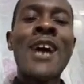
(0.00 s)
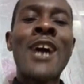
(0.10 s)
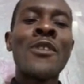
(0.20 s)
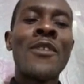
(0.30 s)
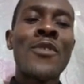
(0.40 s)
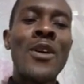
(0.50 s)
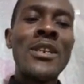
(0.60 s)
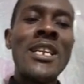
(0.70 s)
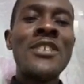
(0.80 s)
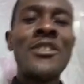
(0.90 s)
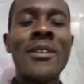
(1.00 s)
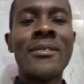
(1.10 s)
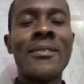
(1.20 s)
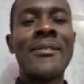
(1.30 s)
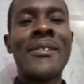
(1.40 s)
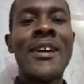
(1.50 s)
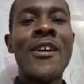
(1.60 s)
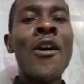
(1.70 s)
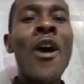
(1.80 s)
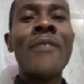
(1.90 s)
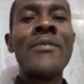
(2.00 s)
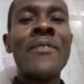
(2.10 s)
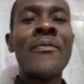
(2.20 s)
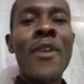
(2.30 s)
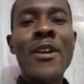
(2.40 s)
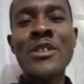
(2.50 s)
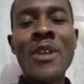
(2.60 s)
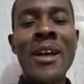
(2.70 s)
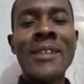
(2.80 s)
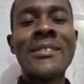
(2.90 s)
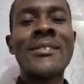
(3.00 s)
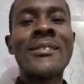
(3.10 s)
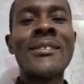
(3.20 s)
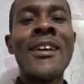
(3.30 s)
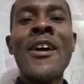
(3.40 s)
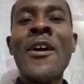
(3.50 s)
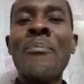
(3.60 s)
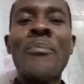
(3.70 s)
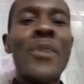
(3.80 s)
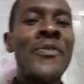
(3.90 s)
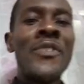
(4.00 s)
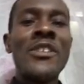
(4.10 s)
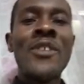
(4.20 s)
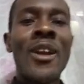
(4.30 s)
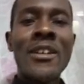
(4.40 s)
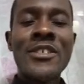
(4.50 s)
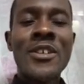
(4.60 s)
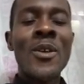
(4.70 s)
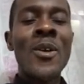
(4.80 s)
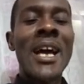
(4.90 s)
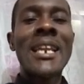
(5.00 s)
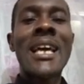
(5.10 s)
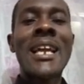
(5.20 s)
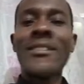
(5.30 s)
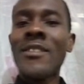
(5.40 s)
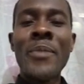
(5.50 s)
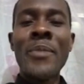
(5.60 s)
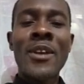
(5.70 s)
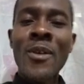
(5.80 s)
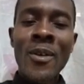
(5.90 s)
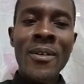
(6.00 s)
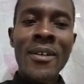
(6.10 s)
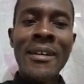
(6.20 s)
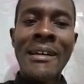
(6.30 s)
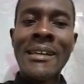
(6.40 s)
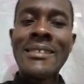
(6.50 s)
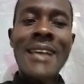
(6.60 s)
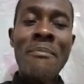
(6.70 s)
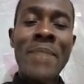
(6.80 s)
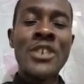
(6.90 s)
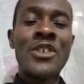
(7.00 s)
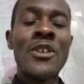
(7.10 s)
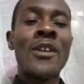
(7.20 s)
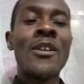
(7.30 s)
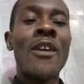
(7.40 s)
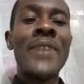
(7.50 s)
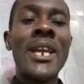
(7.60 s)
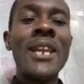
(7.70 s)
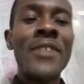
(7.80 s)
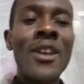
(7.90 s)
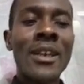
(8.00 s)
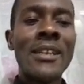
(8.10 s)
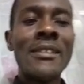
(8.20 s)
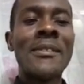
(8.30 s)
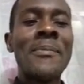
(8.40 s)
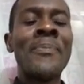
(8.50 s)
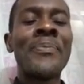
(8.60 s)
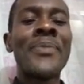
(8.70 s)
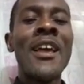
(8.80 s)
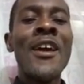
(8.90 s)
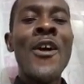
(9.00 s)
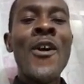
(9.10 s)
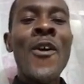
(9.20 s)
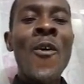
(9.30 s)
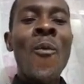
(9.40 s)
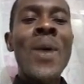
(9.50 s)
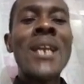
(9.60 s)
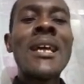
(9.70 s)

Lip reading: of the functions, both physiological and anatomical dimension of a living organism. When there is a malfunctioning